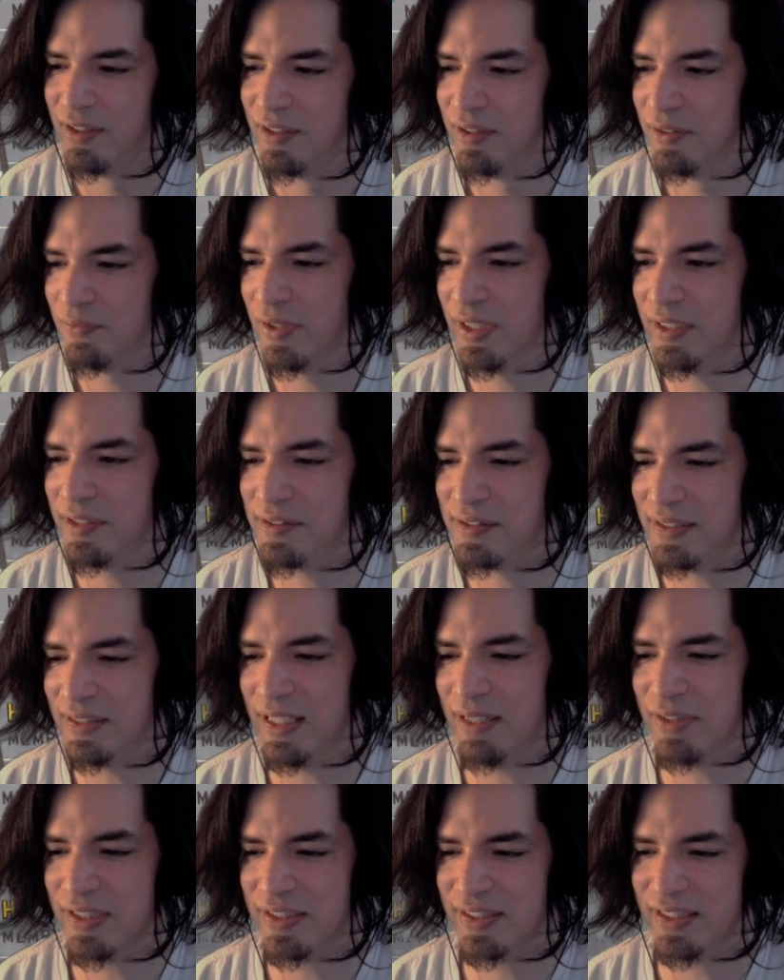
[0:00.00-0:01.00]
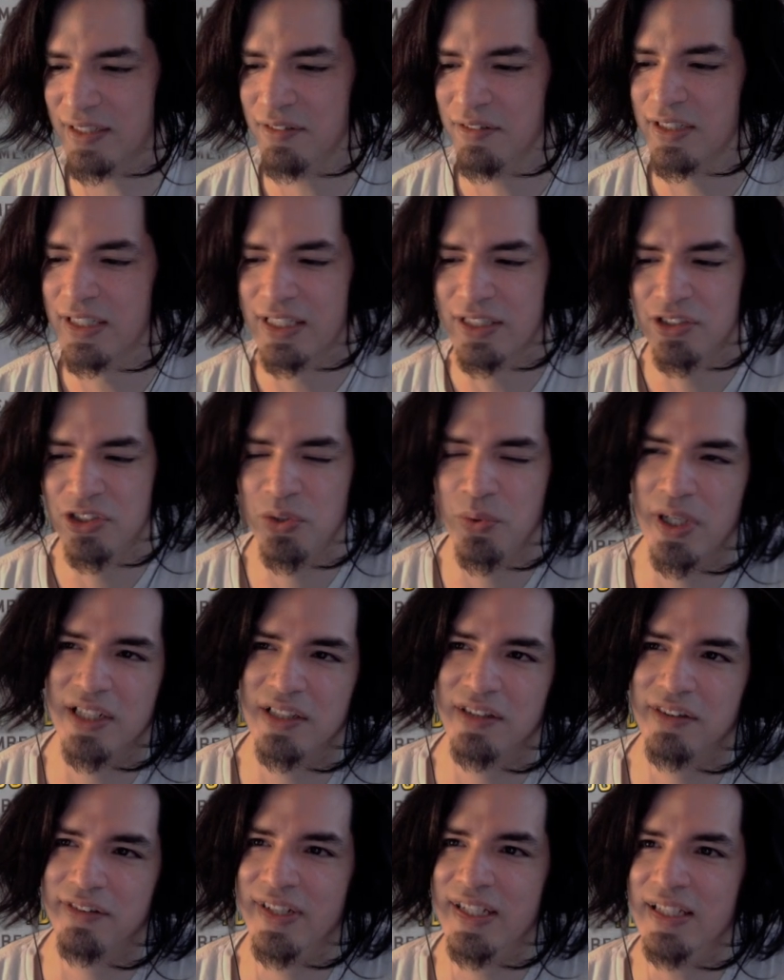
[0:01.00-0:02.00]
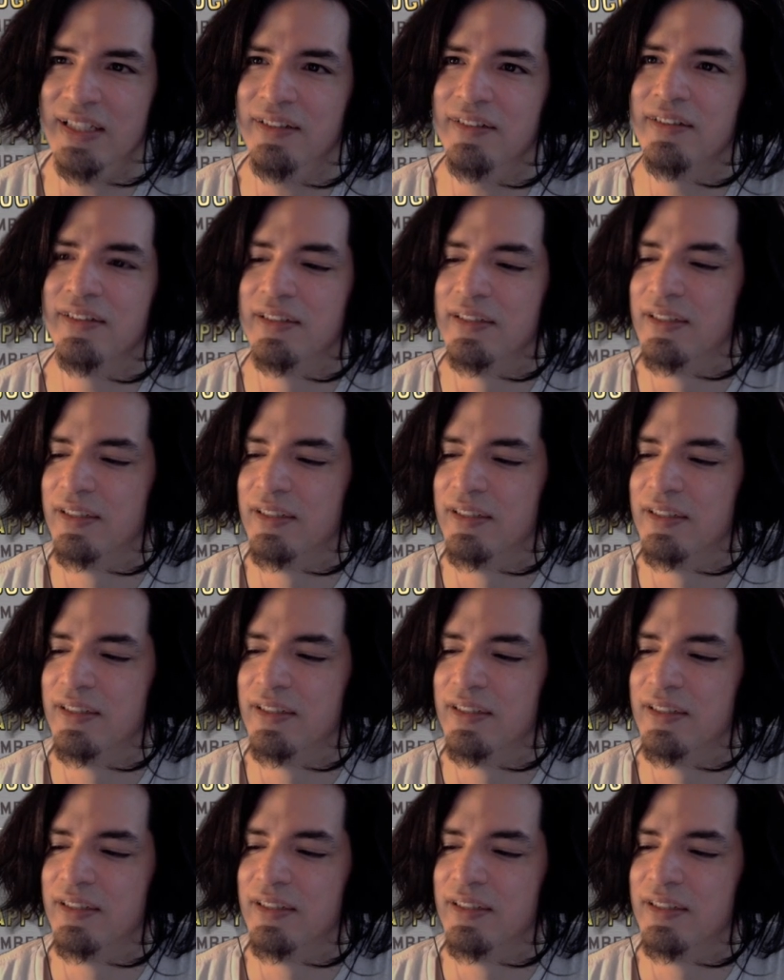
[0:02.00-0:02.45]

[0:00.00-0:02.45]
Right, you see that right there? 2 out of 3.